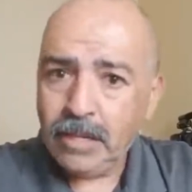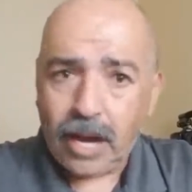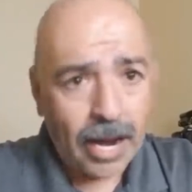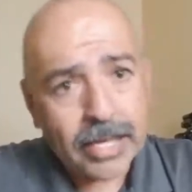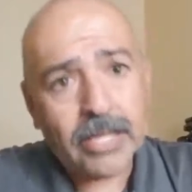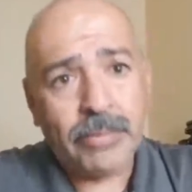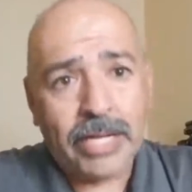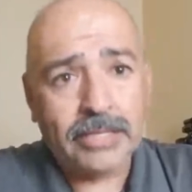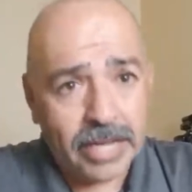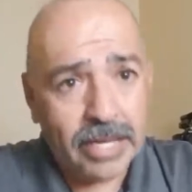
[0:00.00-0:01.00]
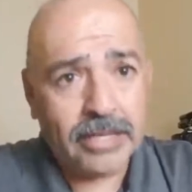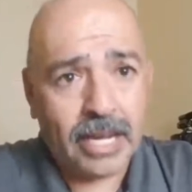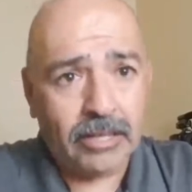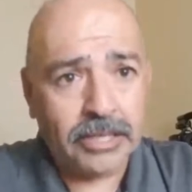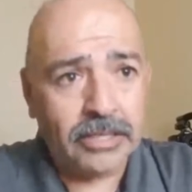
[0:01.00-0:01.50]
I can make
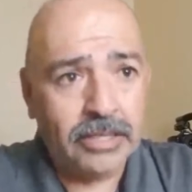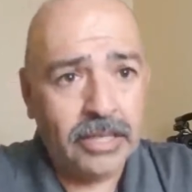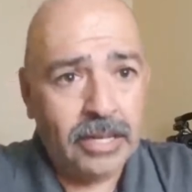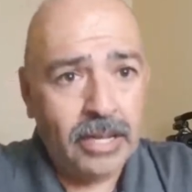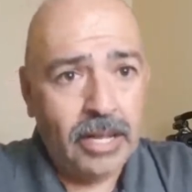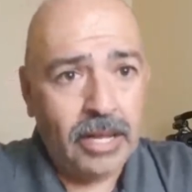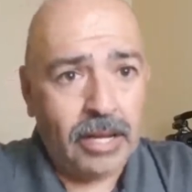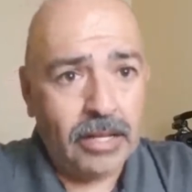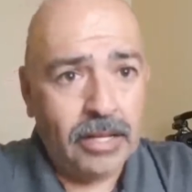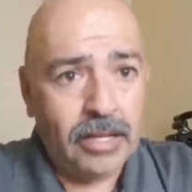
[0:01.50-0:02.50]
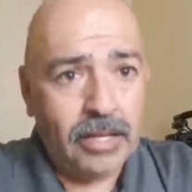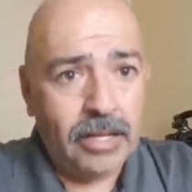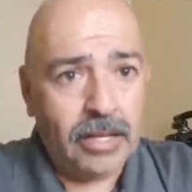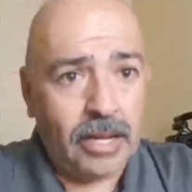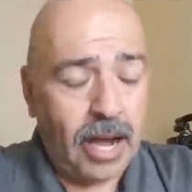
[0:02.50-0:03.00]
$10,000.
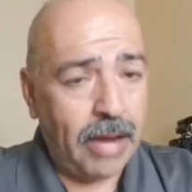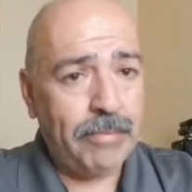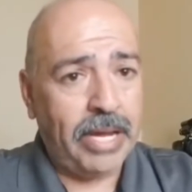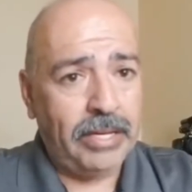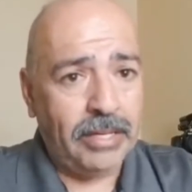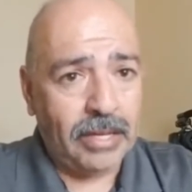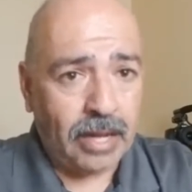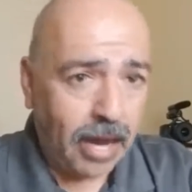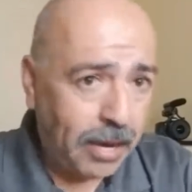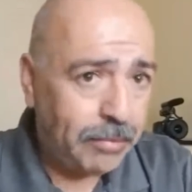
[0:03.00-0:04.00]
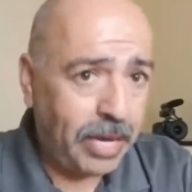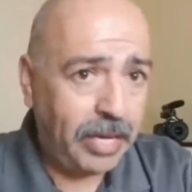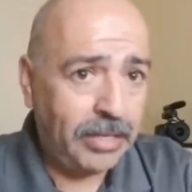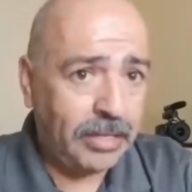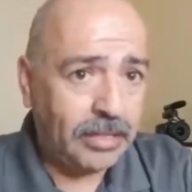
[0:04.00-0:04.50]
I
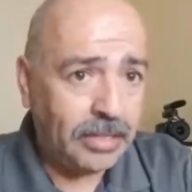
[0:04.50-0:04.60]
made